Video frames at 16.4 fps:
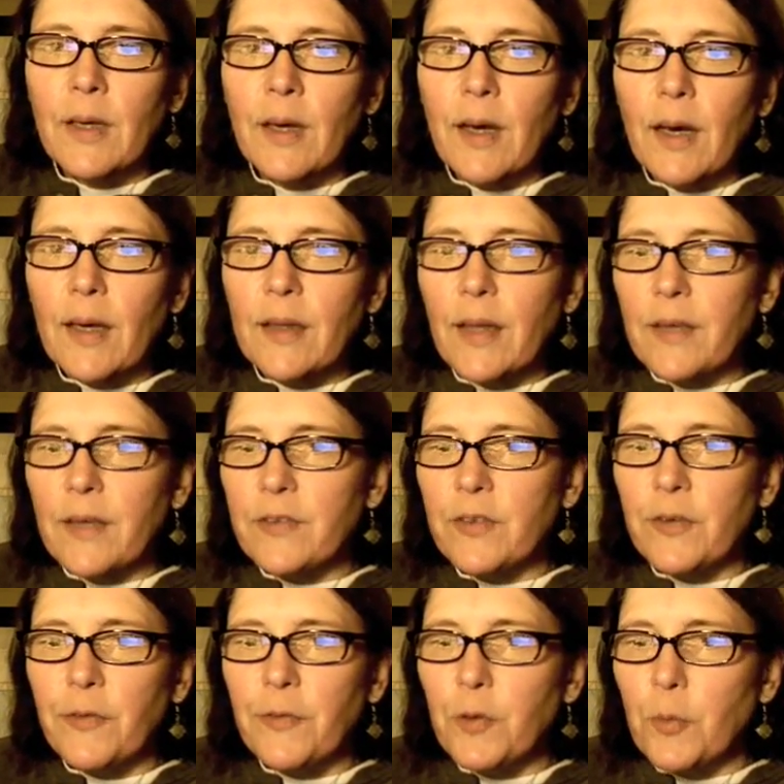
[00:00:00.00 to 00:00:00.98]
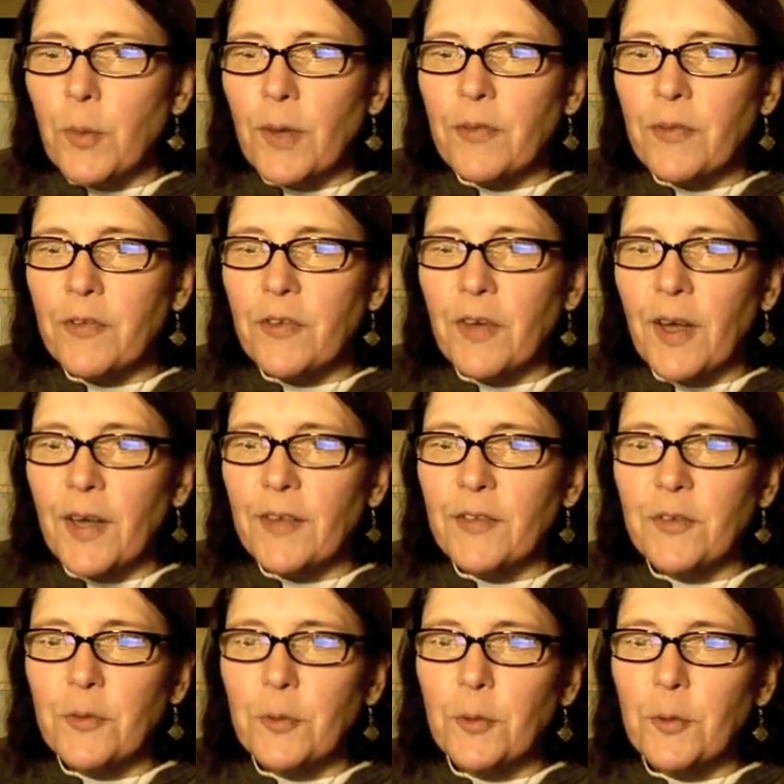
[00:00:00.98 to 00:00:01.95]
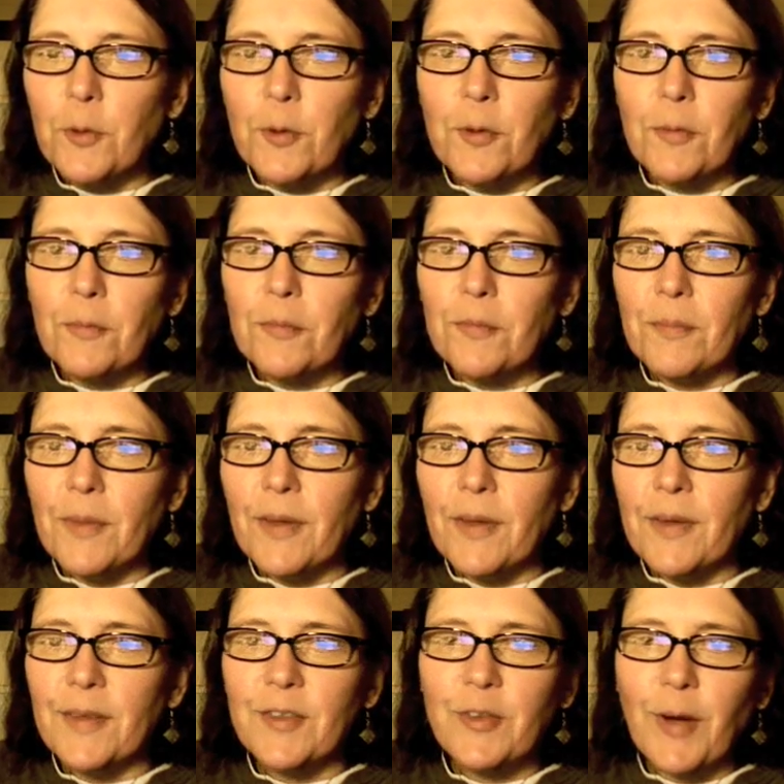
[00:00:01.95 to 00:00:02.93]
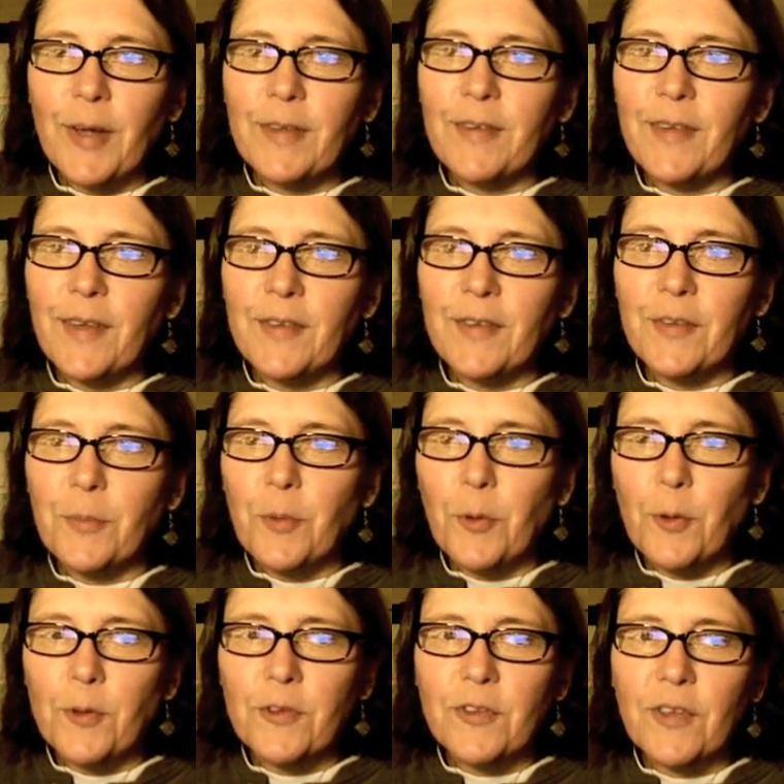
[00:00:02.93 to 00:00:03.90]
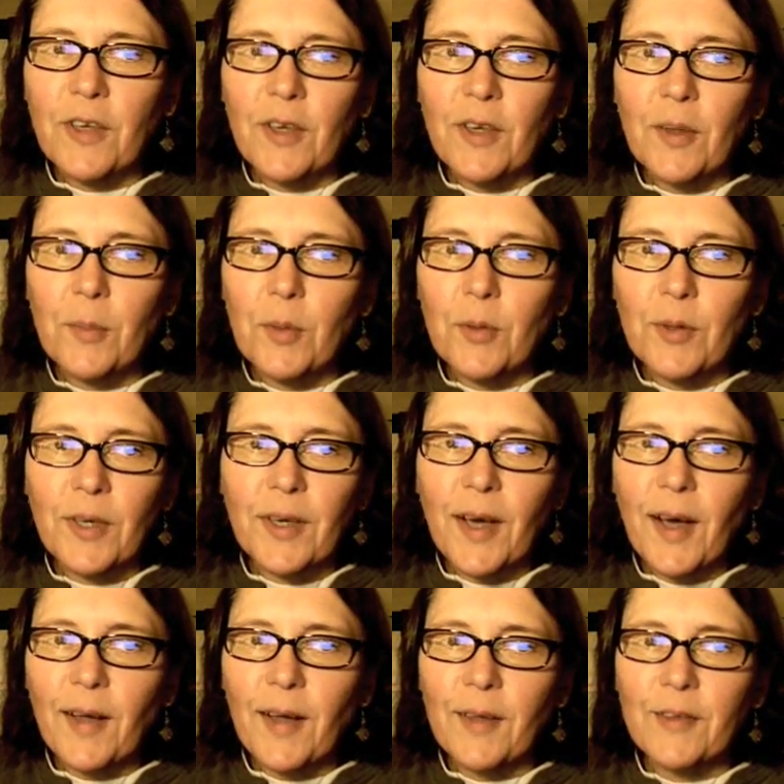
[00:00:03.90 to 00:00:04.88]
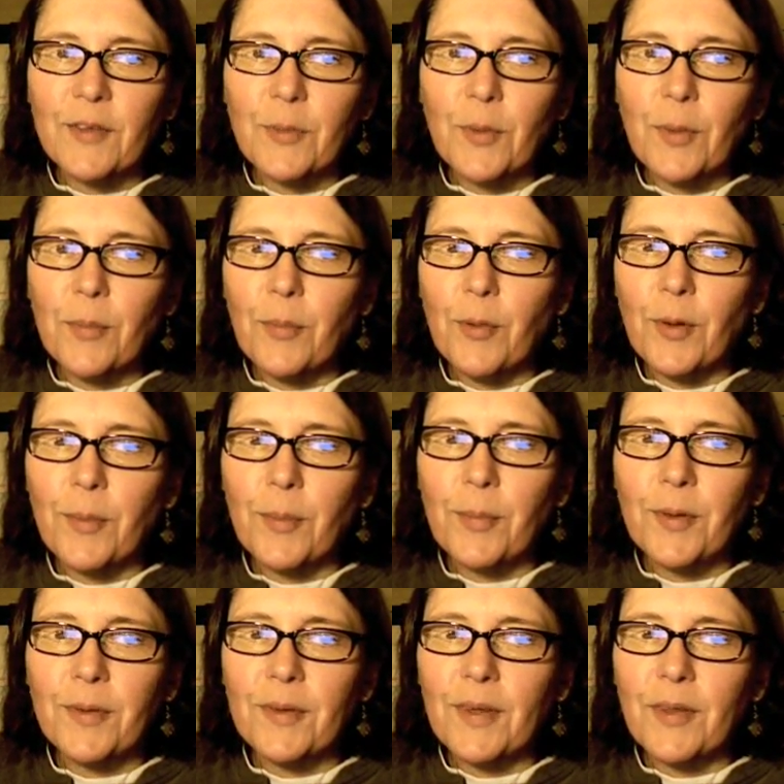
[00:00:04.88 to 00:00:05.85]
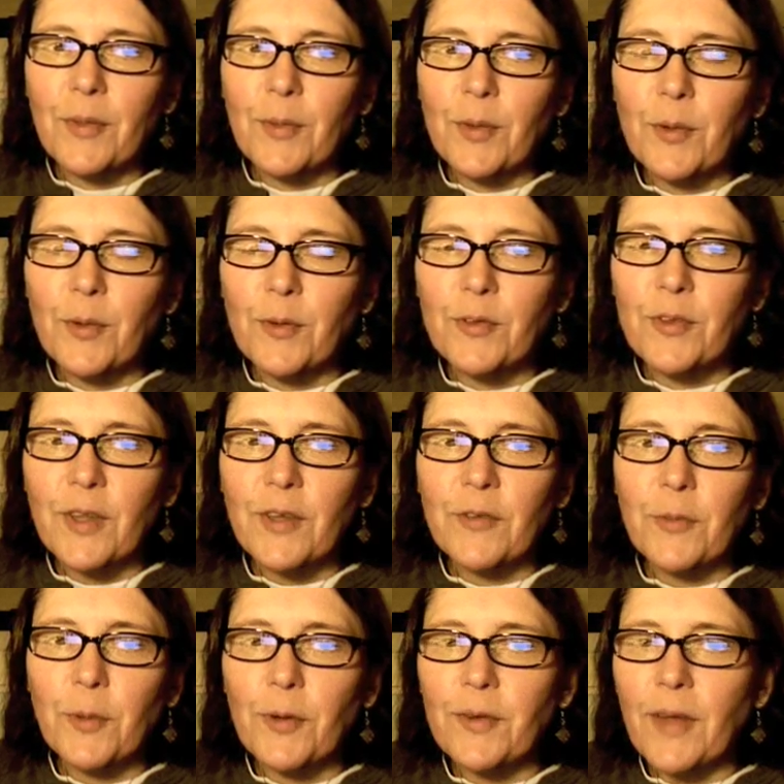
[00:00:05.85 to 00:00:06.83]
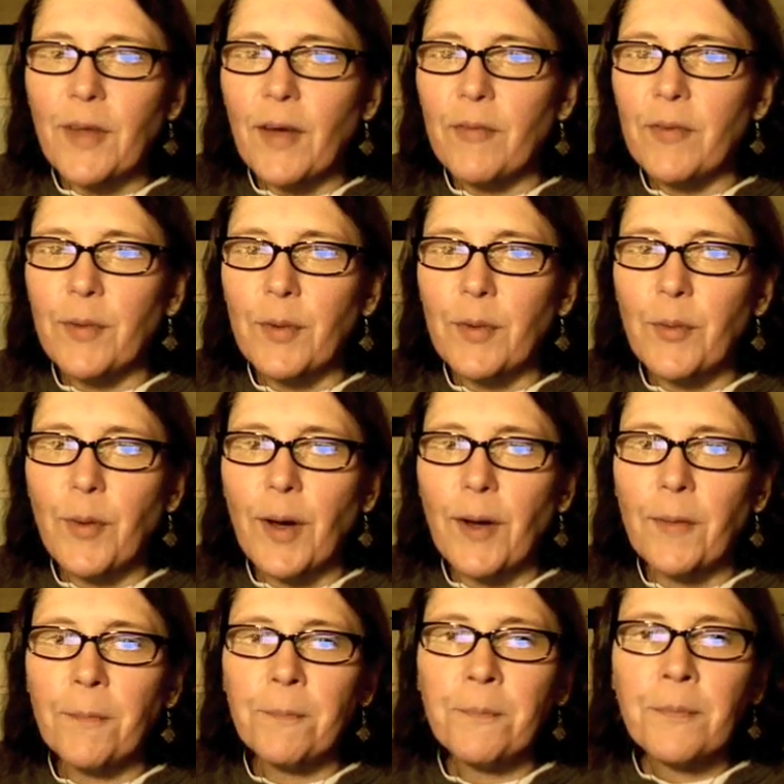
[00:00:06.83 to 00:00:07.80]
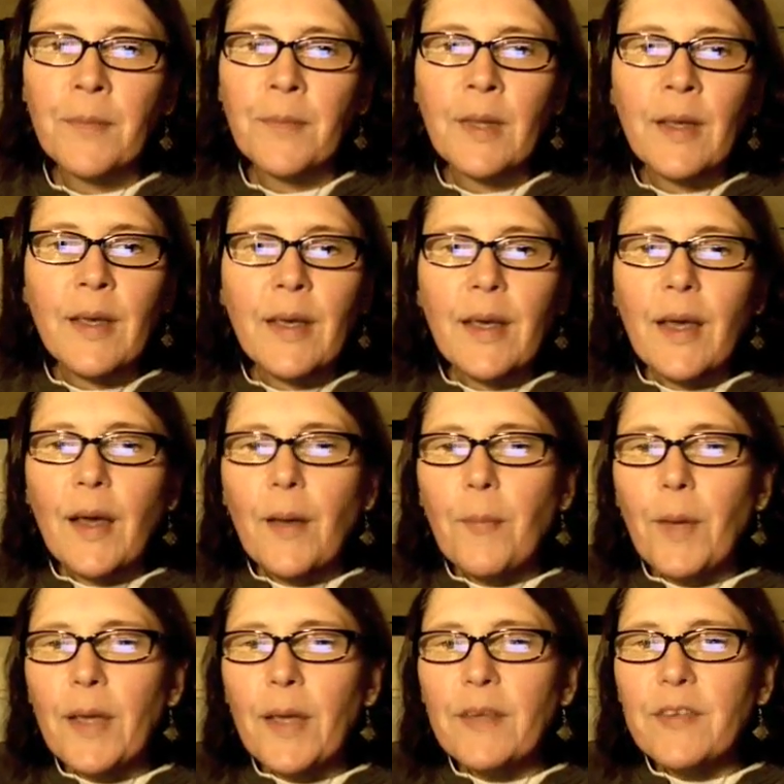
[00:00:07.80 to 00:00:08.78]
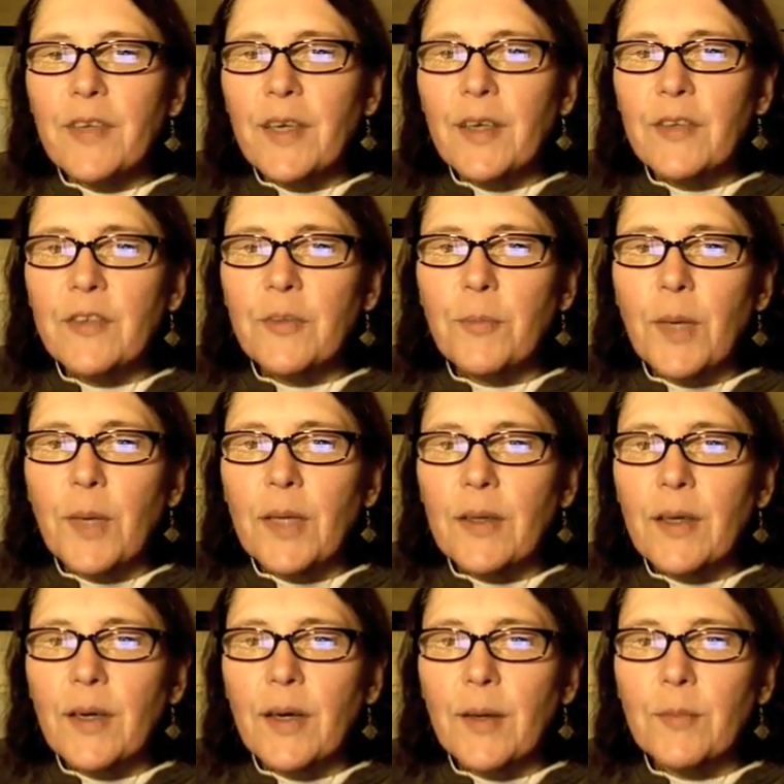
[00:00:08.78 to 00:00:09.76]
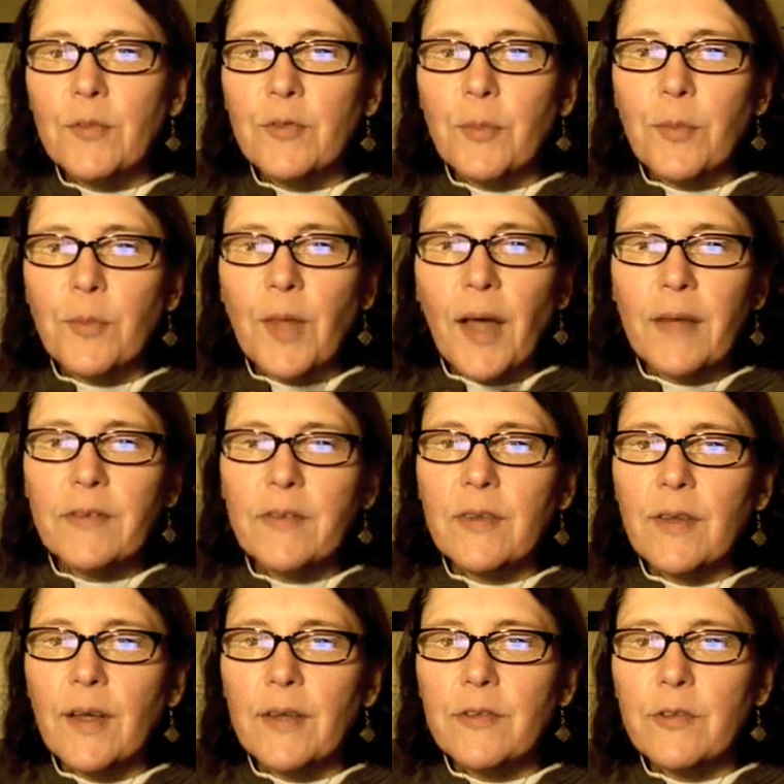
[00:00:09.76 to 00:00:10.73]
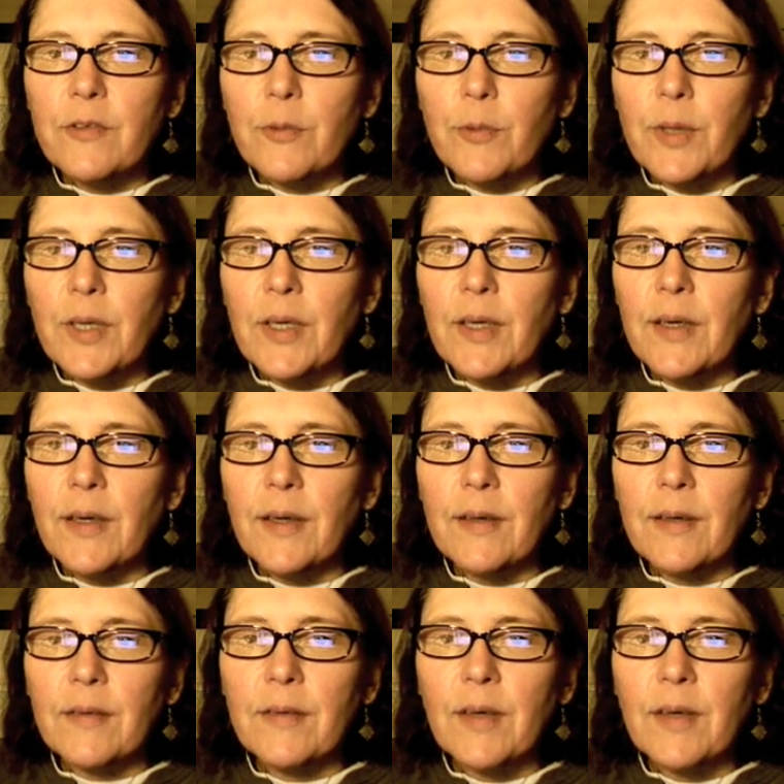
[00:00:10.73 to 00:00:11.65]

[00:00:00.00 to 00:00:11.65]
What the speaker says: I lasted a few months in high school and tried to take some courses at a community college at one point, but neither of those things worked out very well. My education mainly comes from lots and lots of reading and